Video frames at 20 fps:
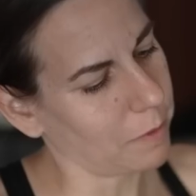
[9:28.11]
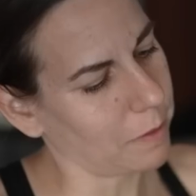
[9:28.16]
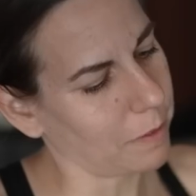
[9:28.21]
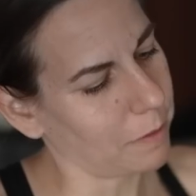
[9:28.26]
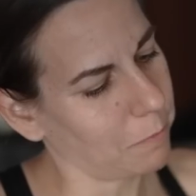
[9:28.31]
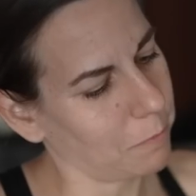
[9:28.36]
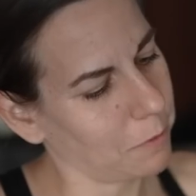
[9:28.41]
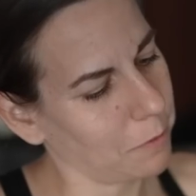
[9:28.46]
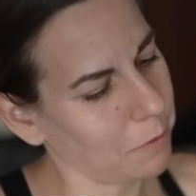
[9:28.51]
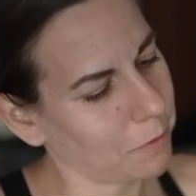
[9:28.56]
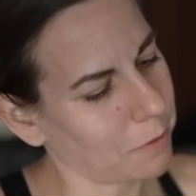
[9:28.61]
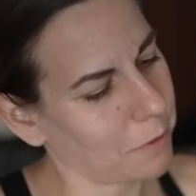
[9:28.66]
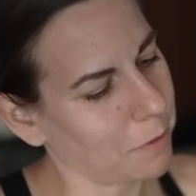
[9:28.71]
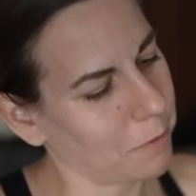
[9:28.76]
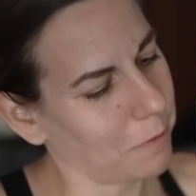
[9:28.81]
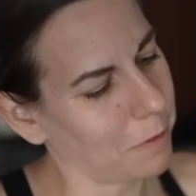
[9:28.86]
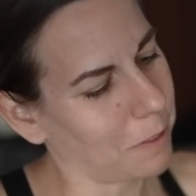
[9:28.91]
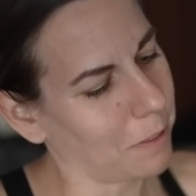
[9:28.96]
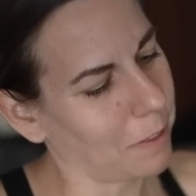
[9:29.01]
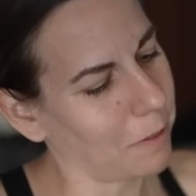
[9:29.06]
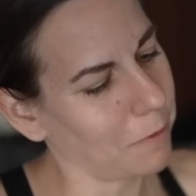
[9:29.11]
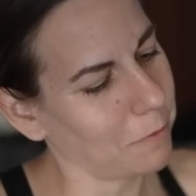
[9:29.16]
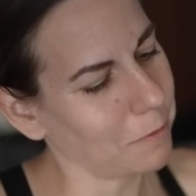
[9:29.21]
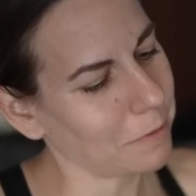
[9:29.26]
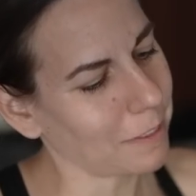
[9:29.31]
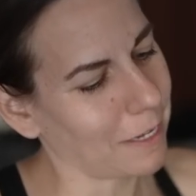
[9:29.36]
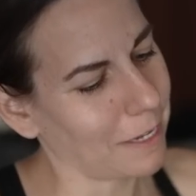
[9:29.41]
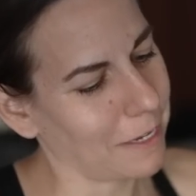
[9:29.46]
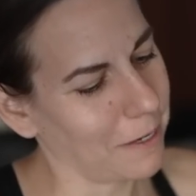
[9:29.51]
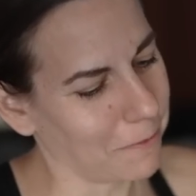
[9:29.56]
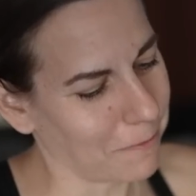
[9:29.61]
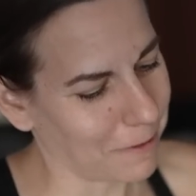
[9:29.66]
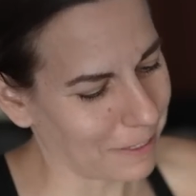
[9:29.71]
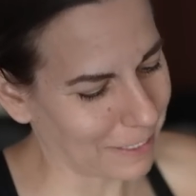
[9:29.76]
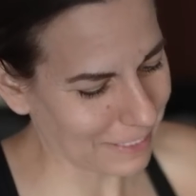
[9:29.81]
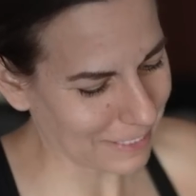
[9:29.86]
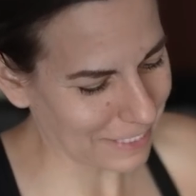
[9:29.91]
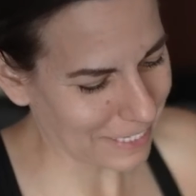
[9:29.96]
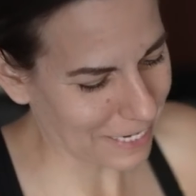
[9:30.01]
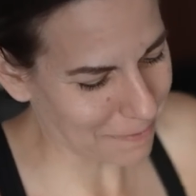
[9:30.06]
Come on, we're so close. I don't want
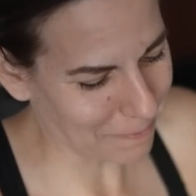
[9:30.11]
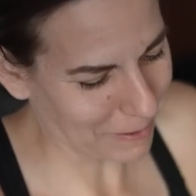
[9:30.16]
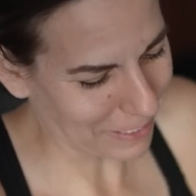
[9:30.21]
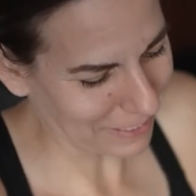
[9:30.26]
to stab